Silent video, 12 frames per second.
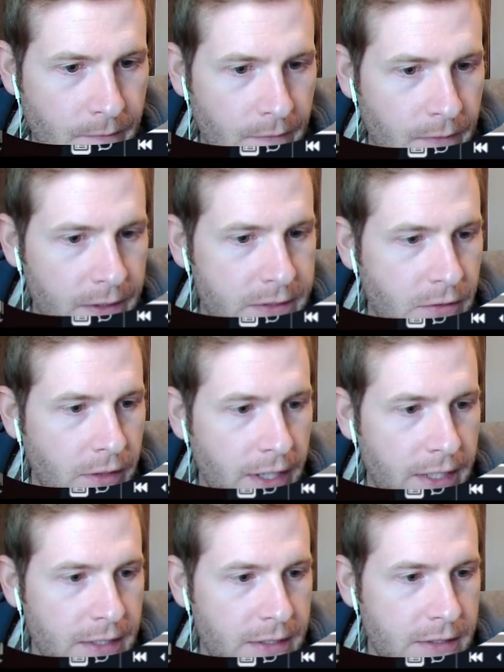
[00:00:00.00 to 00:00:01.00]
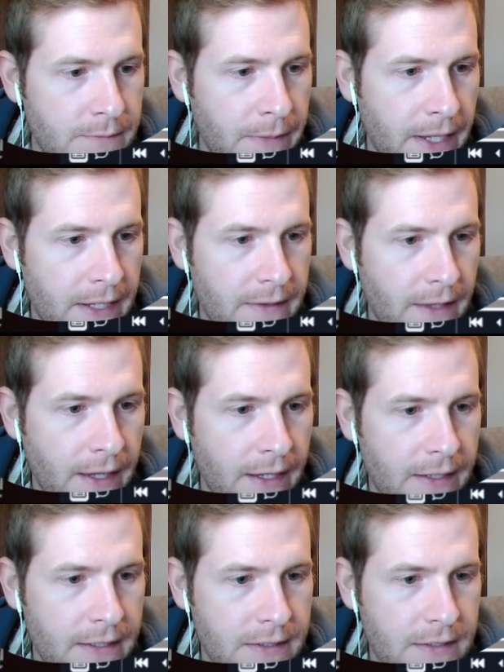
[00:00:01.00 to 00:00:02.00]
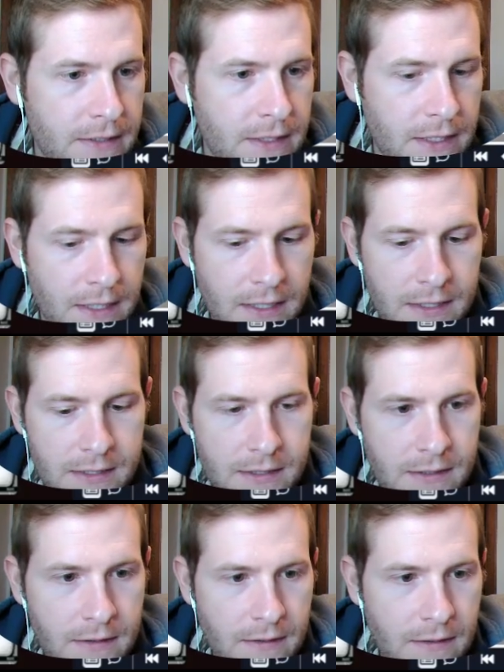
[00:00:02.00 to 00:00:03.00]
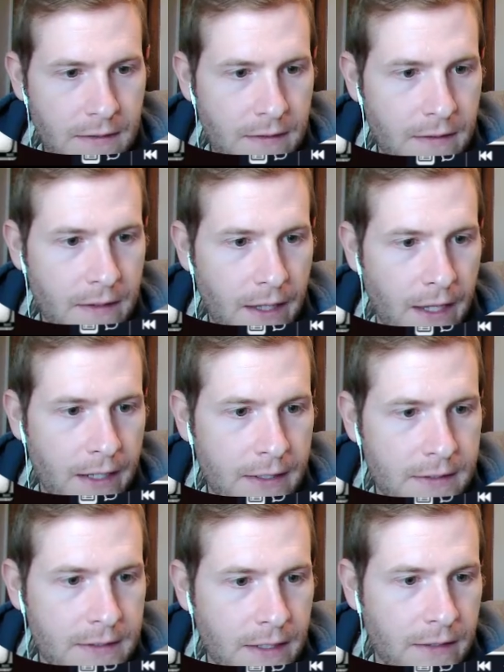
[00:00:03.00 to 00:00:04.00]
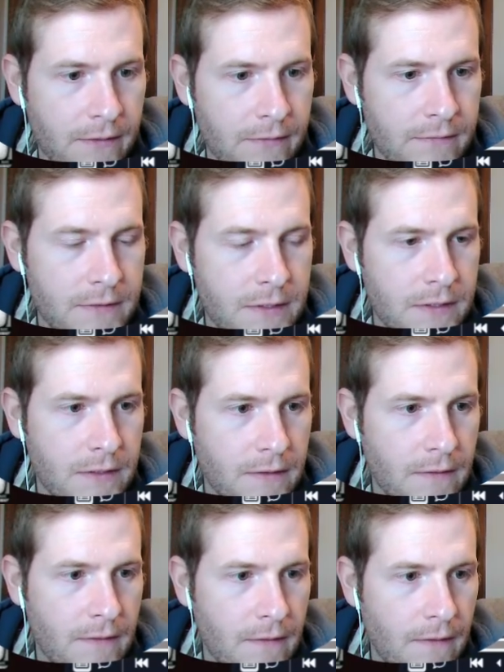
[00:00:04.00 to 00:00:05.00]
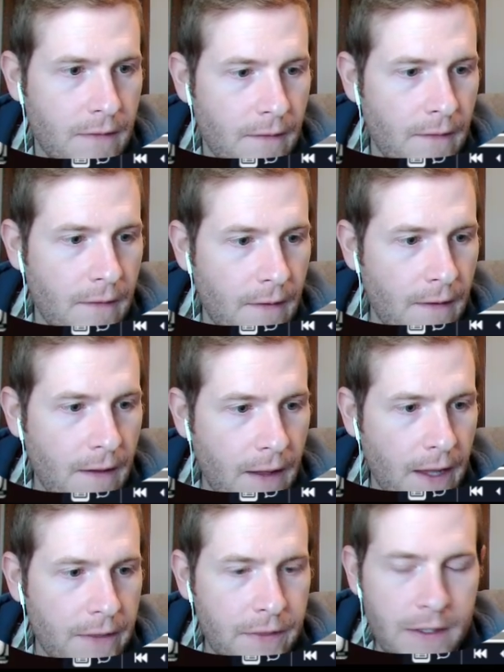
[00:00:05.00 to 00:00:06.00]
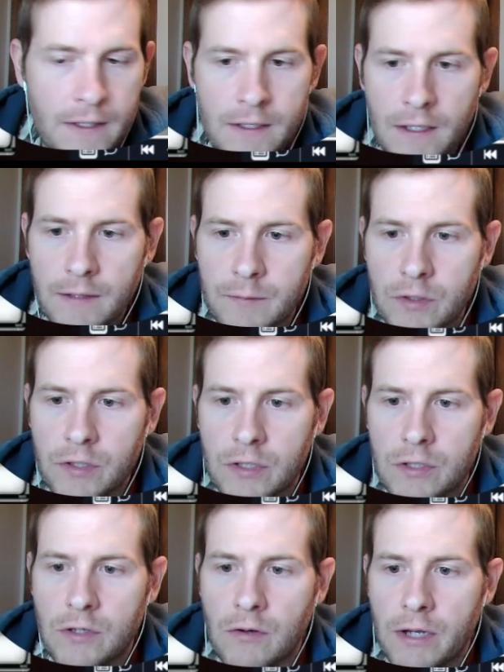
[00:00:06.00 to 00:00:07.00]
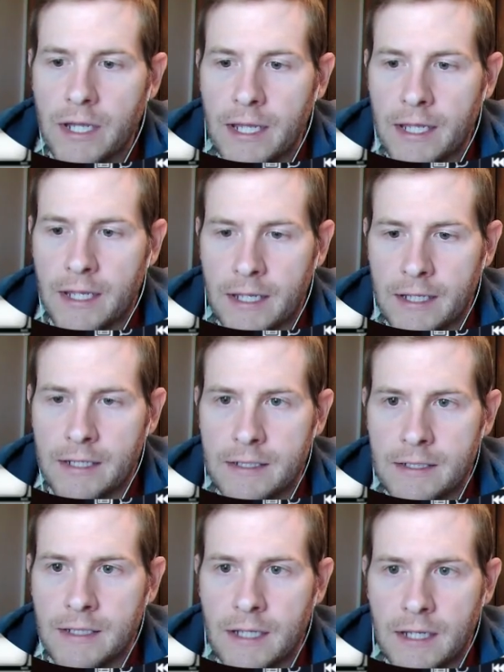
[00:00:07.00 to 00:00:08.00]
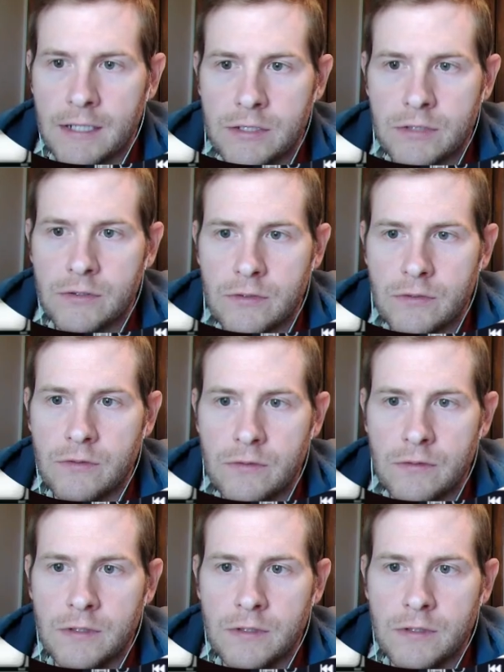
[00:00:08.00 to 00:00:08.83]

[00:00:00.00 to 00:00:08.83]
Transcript: Let's go ahead and pay that to get that out. I think I'm going to go ahead and do